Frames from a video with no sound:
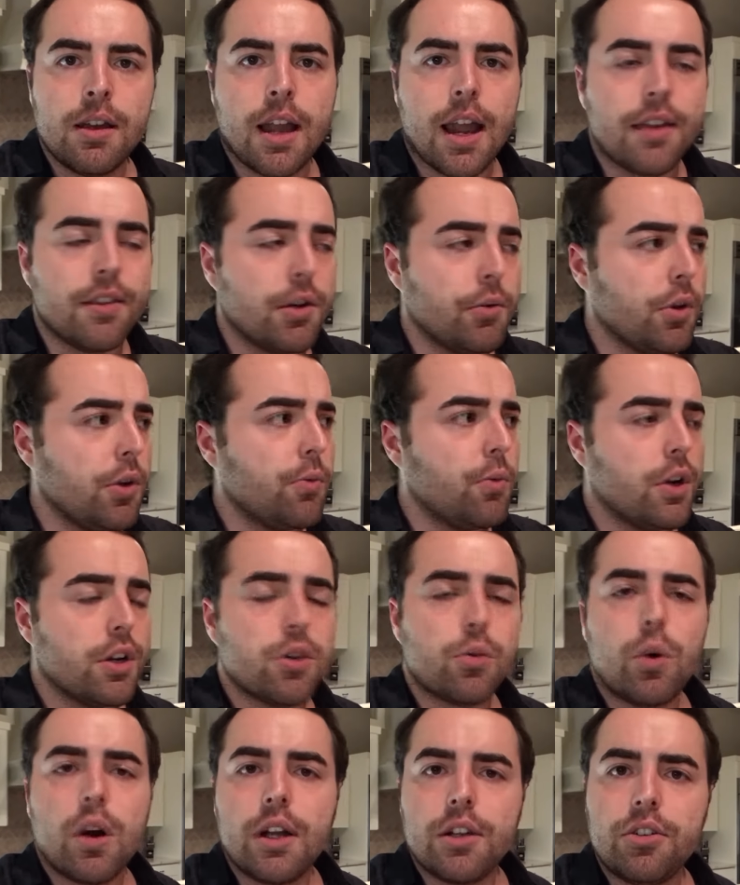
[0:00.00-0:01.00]
And then we
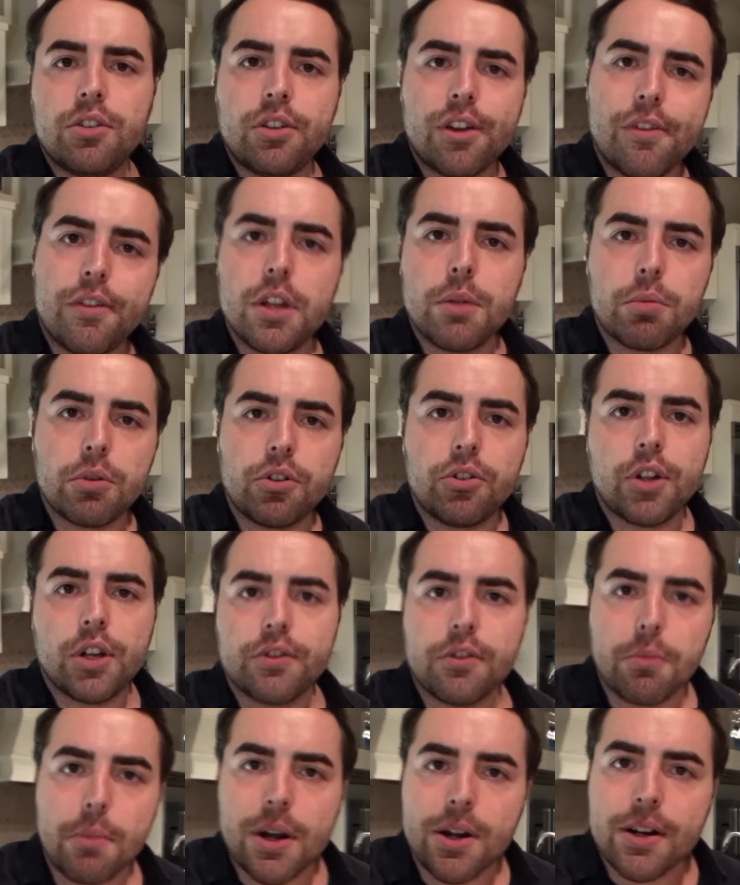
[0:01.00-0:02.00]
wonder why 70%
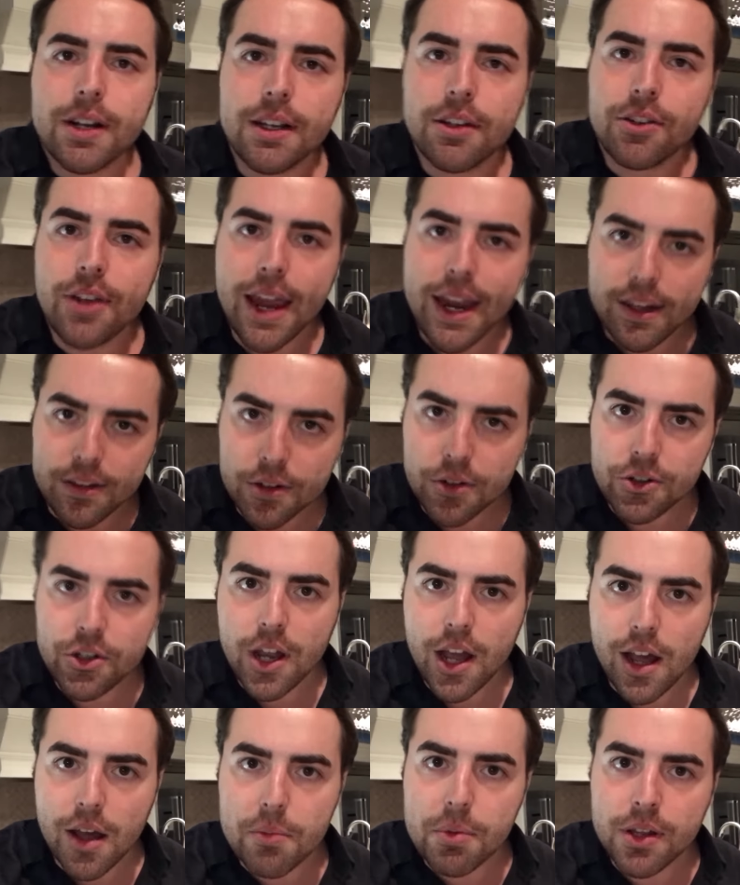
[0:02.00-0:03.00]
of Americans hate their
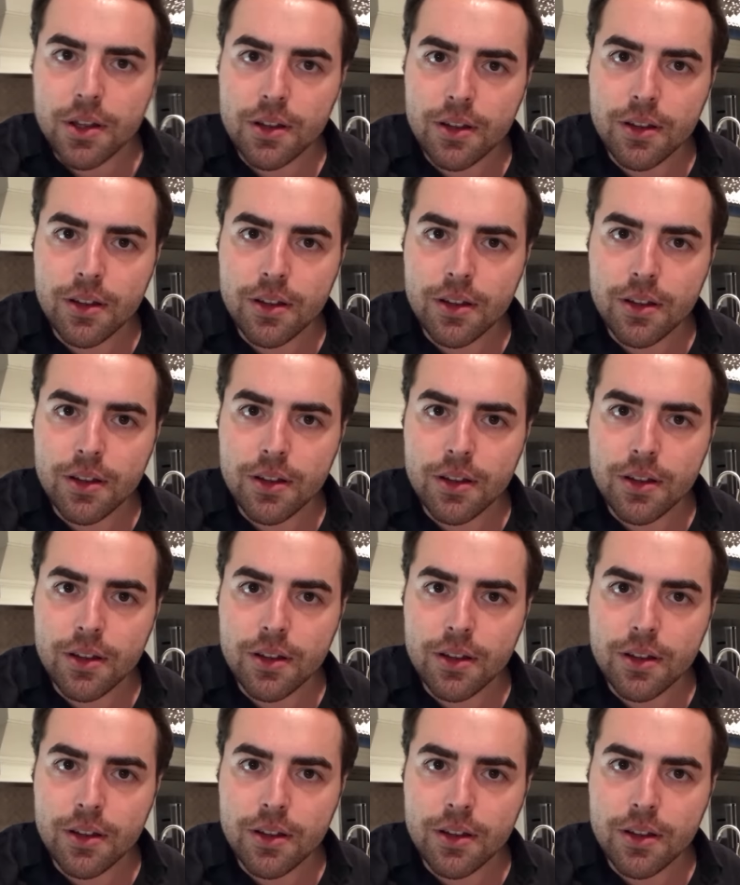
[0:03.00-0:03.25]
job.